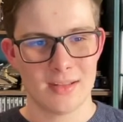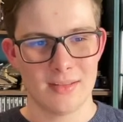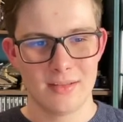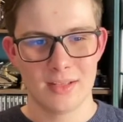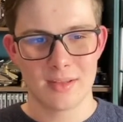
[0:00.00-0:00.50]

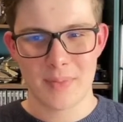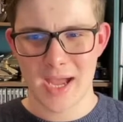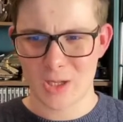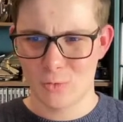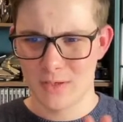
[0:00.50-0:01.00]
the the
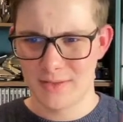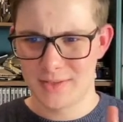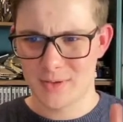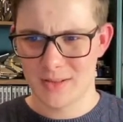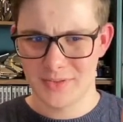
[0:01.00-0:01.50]
pack with the
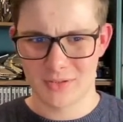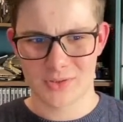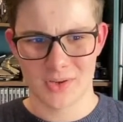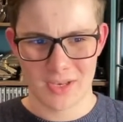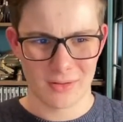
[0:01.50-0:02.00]
twelfth
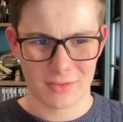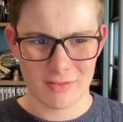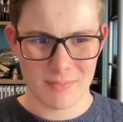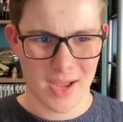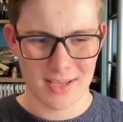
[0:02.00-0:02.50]
Doctor in the little
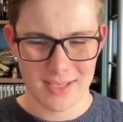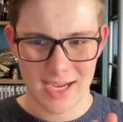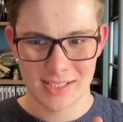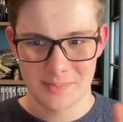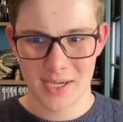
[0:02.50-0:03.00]
three pack. You
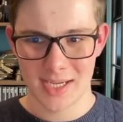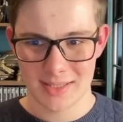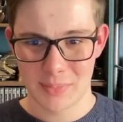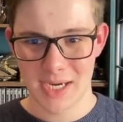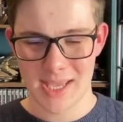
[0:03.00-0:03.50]
had to
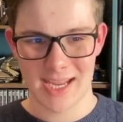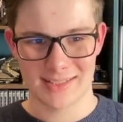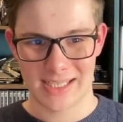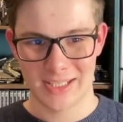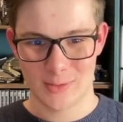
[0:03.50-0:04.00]
buy buy that
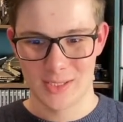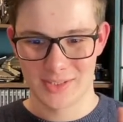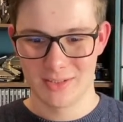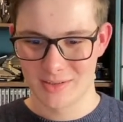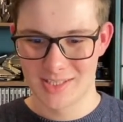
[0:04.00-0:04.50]
to get the
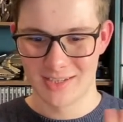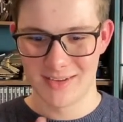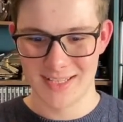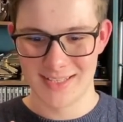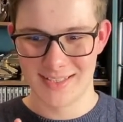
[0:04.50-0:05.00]
twelfth Doctor
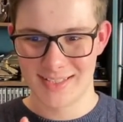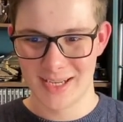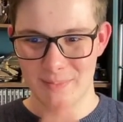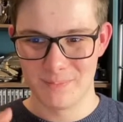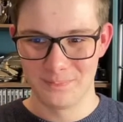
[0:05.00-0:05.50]
and his
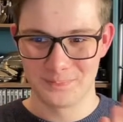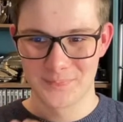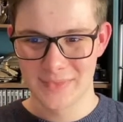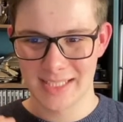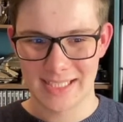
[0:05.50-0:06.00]
um
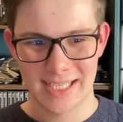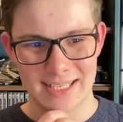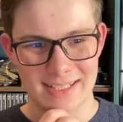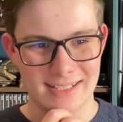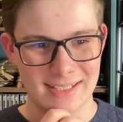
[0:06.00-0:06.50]
and
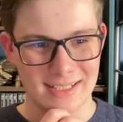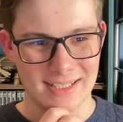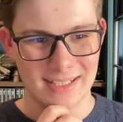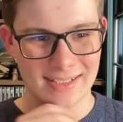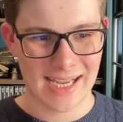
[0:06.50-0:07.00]
his
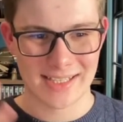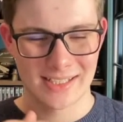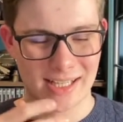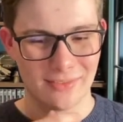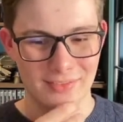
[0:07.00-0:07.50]
his
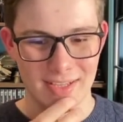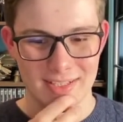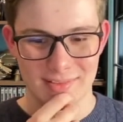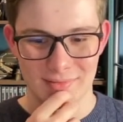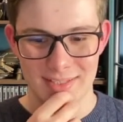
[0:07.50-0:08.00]
actual
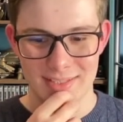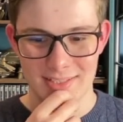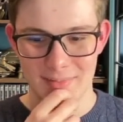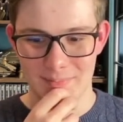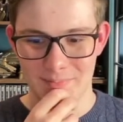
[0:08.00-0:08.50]
outfits, which
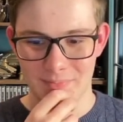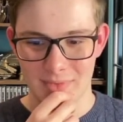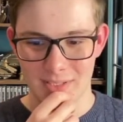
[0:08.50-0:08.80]
um